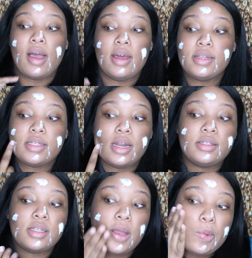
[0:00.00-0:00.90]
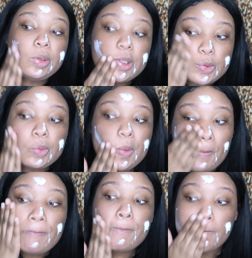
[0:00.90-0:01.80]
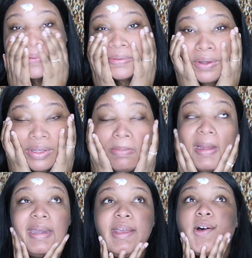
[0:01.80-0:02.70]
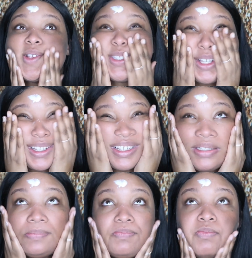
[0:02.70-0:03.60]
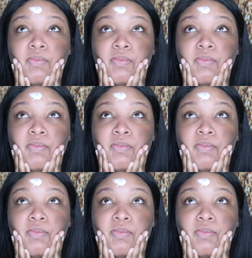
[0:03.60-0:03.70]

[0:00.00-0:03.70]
I decided to go with this one. Supposed to go get my nails done.